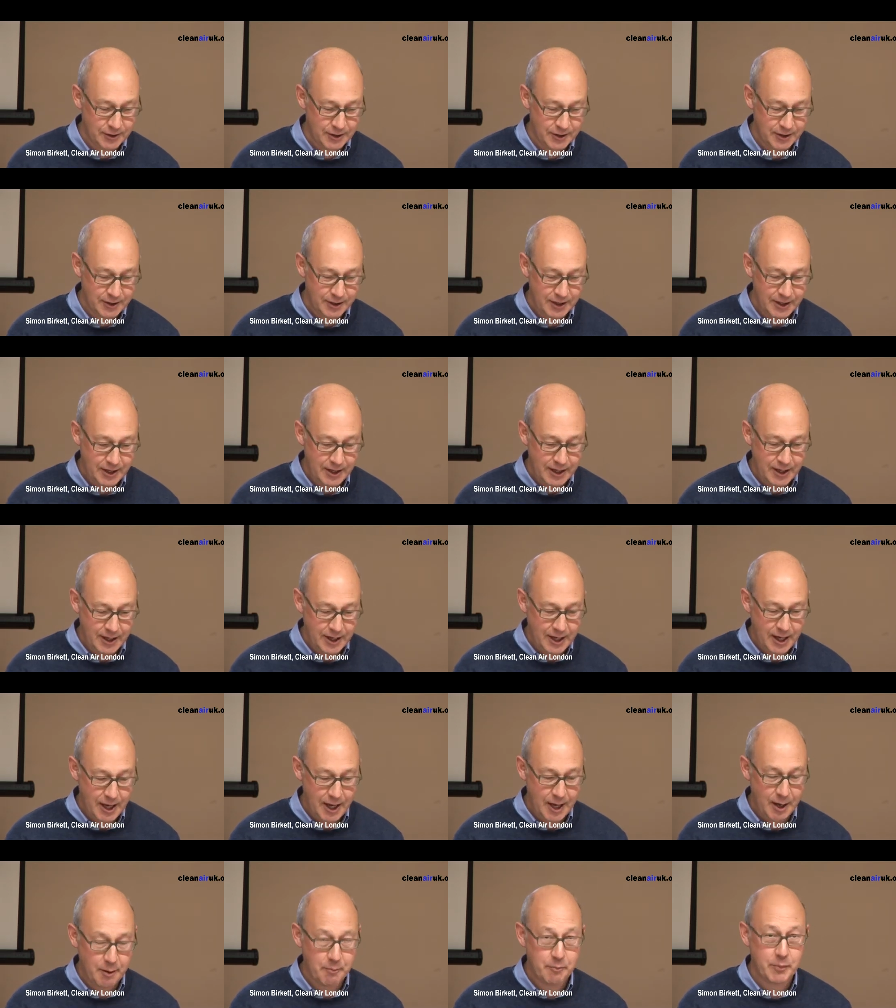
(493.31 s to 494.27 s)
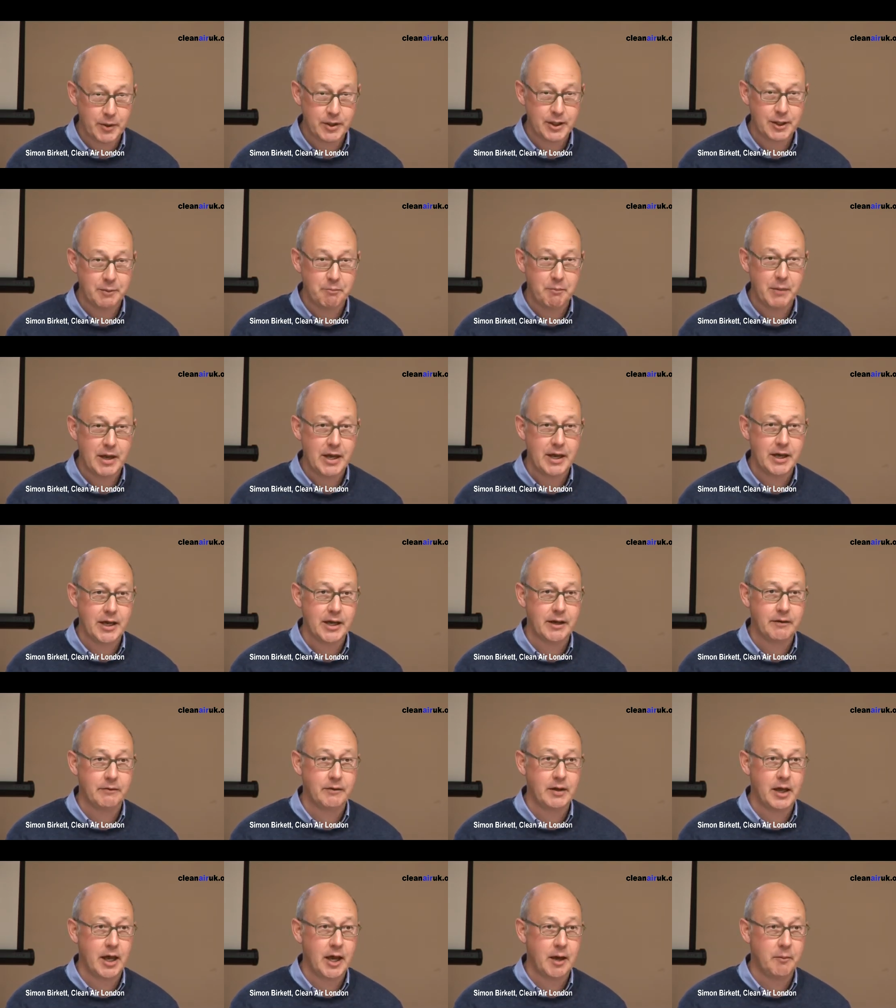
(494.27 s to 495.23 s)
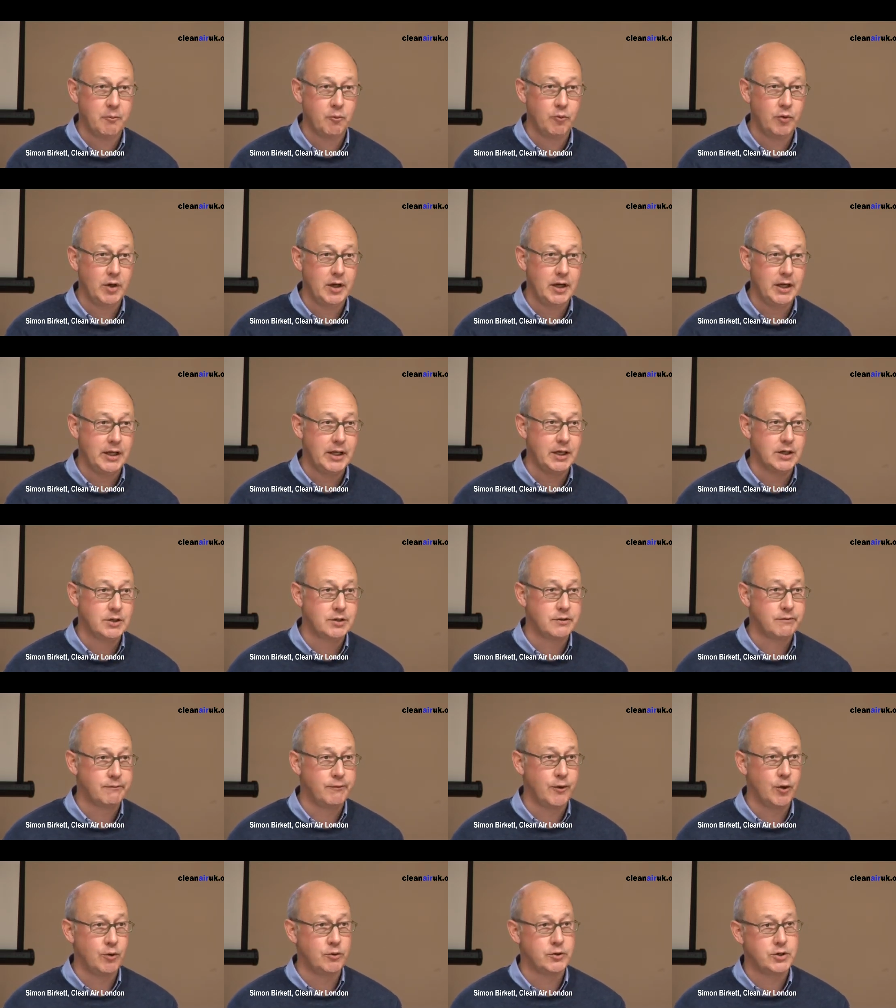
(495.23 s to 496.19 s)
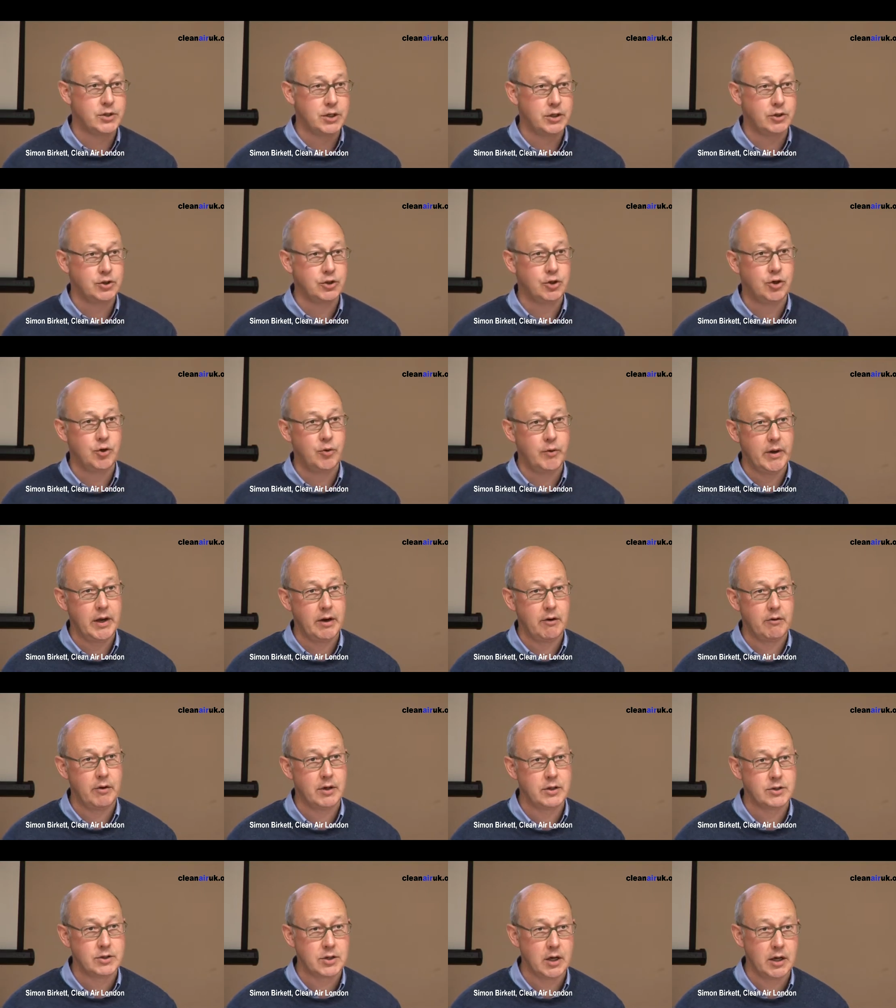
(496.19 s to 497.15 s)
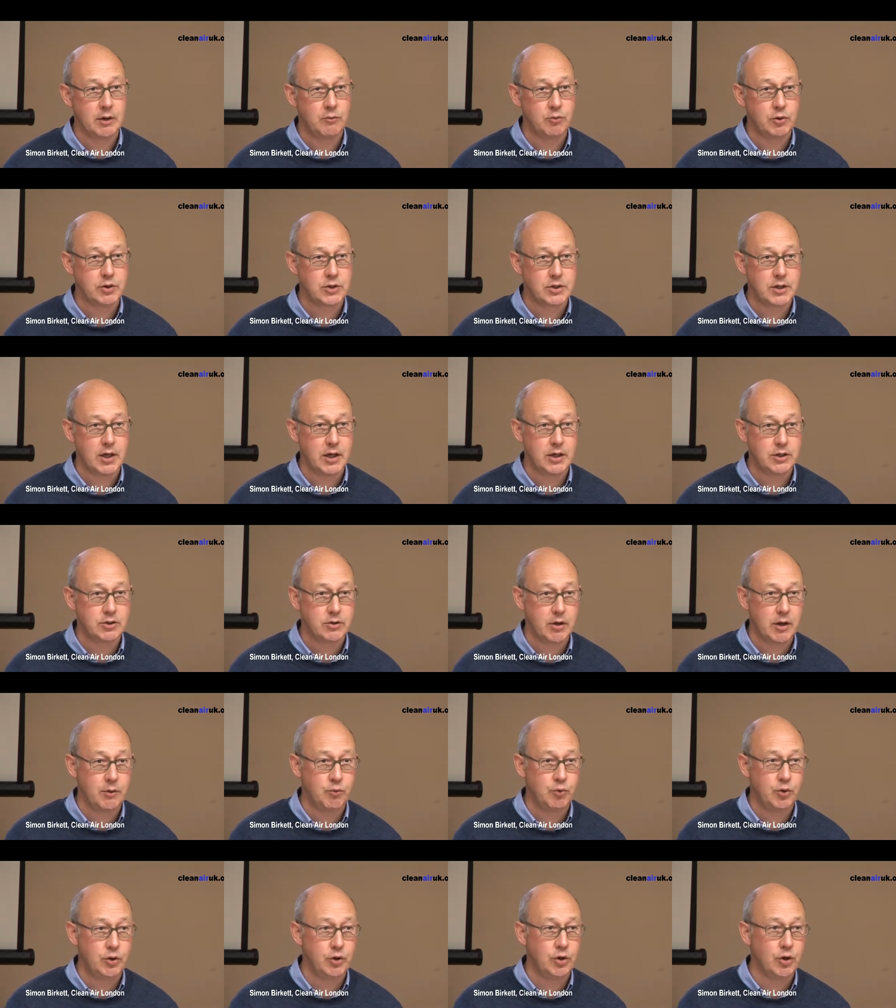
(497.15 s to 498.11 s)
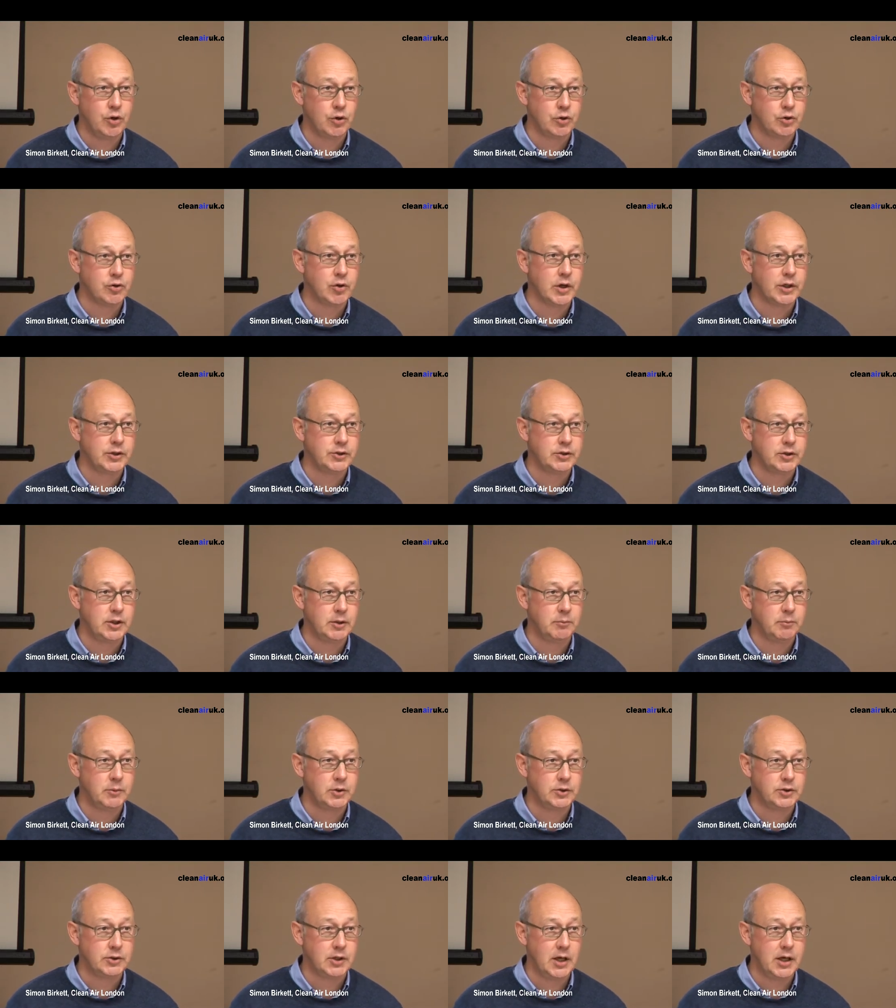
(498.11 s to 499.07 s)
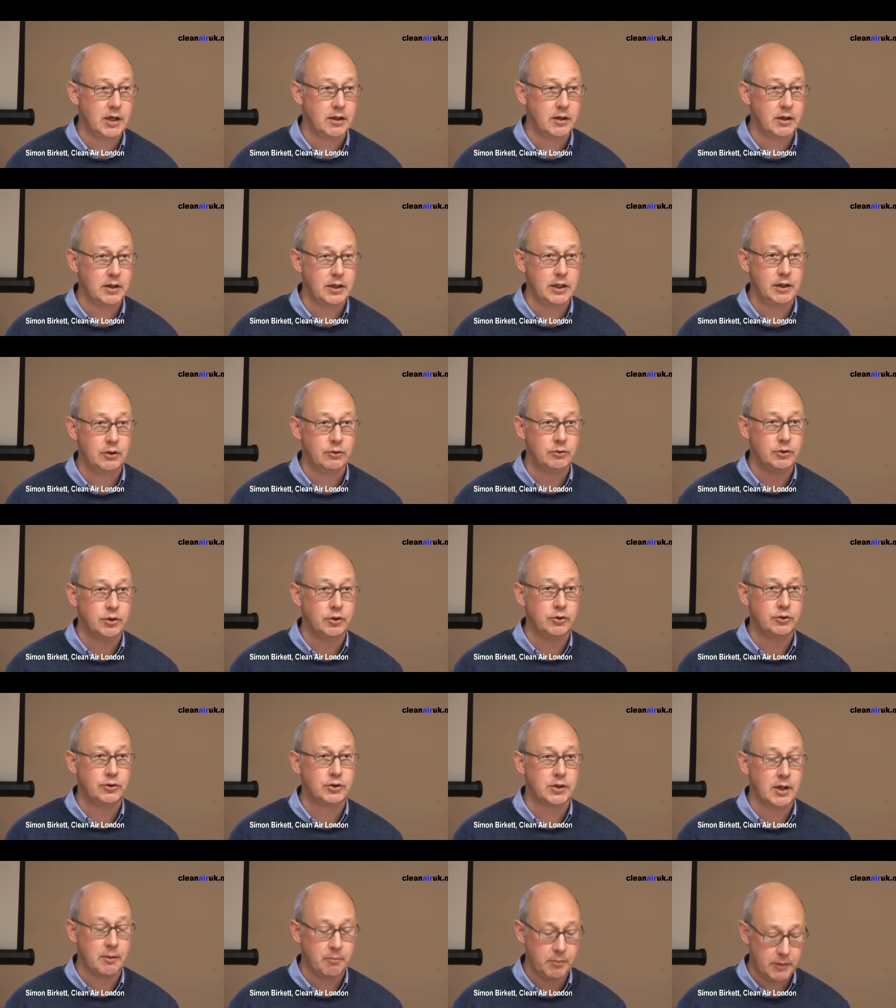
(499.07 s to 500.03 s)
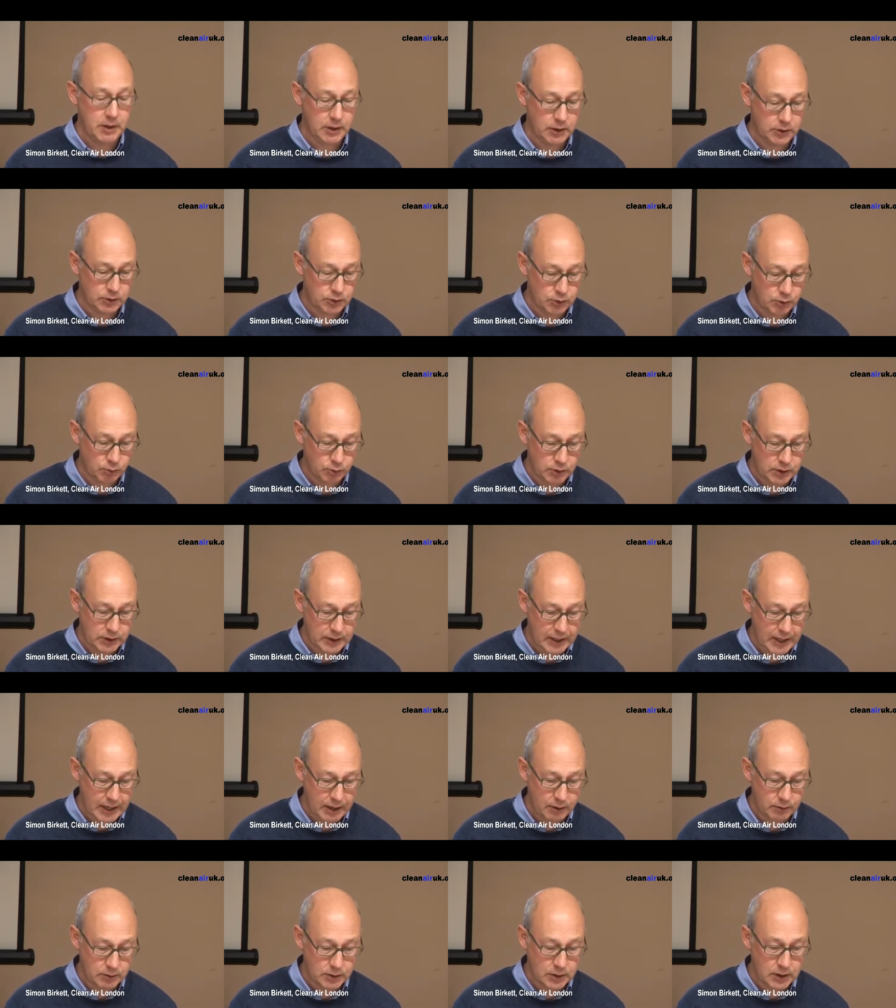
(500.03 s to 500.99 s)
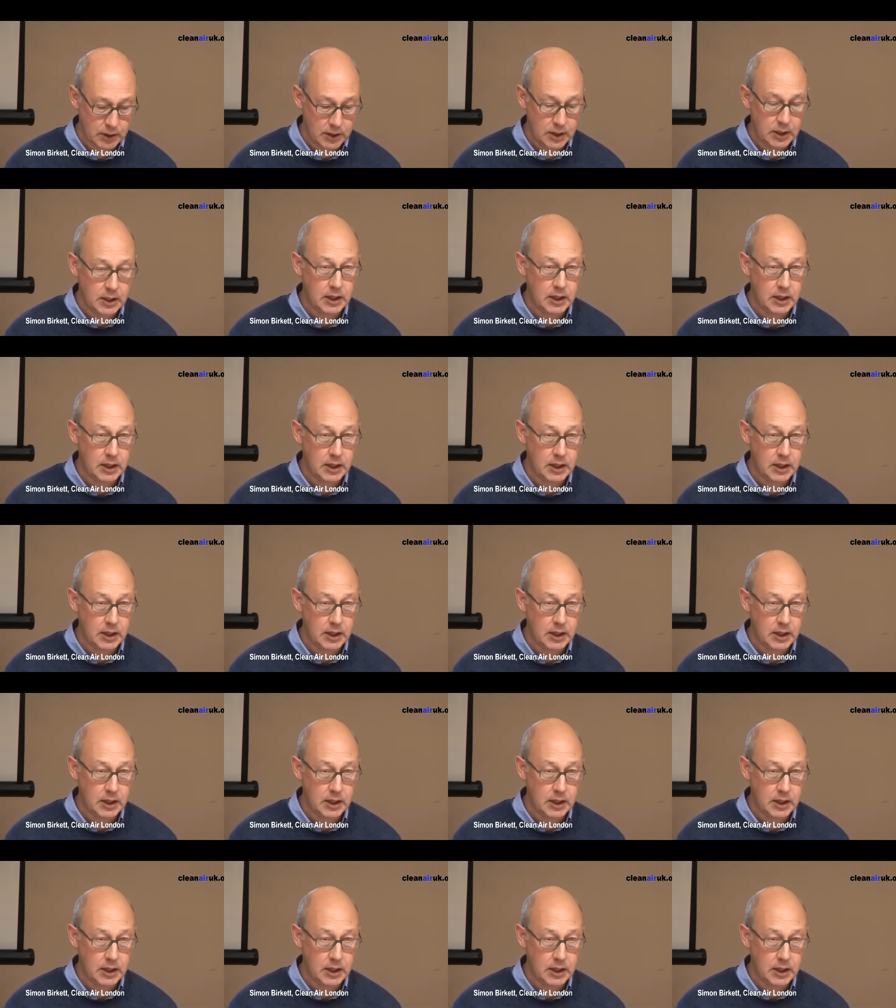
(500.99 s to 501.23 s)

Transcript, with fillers: Hmm. Uh, but the mayor um, really has faults in two areas, I would say. So I would not trust him to say that he'll do something and sort it out.